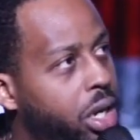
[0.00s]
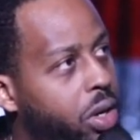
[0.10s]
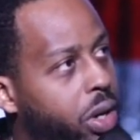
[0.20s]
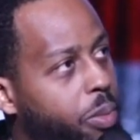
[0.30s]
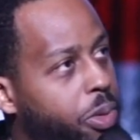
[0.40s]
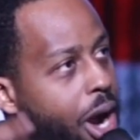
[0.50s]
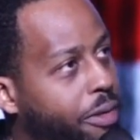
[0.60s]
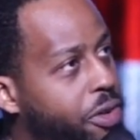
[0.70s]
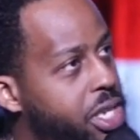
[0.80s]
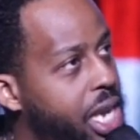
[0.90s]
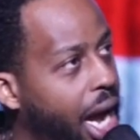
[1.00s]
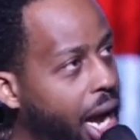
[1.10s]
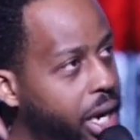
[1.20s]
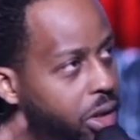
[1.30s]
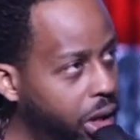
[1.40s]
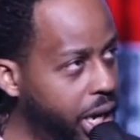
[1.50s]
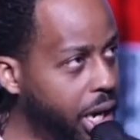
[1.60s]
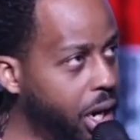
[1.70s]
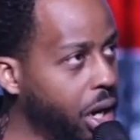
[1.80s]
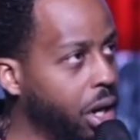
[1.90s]
You can prophesy. You can
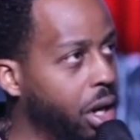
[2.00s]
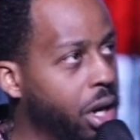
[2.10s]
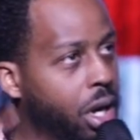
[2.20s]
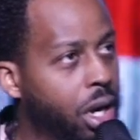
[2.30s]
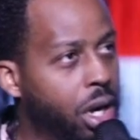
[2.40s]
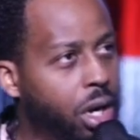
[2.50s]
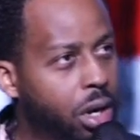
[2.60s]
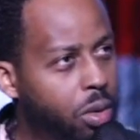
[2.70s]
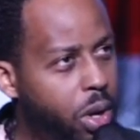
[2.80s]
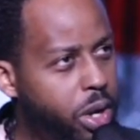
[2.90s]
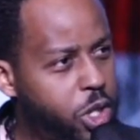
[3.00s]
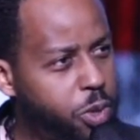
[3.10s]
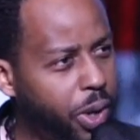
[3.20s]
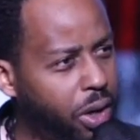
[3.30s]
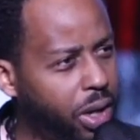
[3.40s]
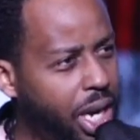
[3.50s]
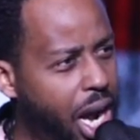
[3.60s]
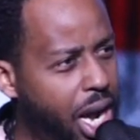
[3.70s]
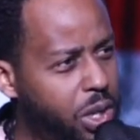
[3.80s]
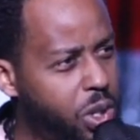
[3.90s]
hear what the Spirit of
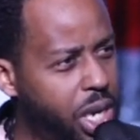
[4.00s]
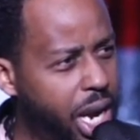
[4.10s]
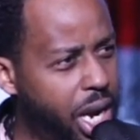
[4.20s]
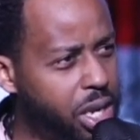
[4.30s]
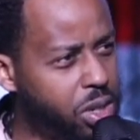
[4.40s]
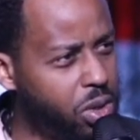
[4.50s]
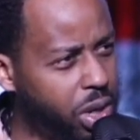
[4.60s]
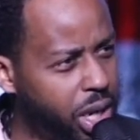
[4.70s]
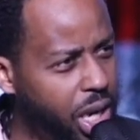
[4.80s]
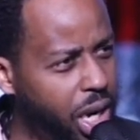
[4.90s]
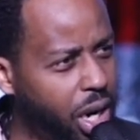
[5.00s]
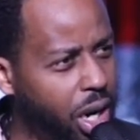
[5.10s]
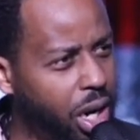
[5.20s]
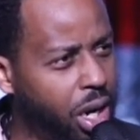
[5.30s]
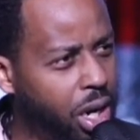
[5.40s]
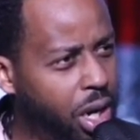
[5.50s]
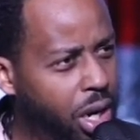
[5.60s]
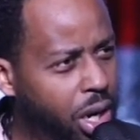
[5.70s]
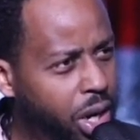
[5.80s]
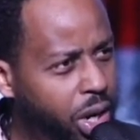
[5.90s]
God says. You can hear.
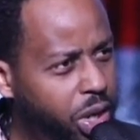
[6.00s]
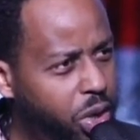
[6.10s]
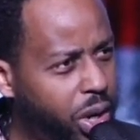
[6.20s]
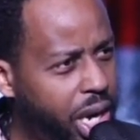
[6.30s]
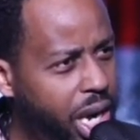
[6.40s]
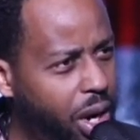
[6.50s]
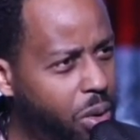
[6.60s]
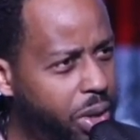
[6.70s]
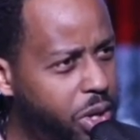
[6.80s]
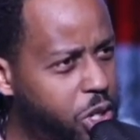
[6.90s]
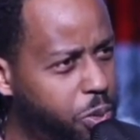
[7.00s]
You can hear what the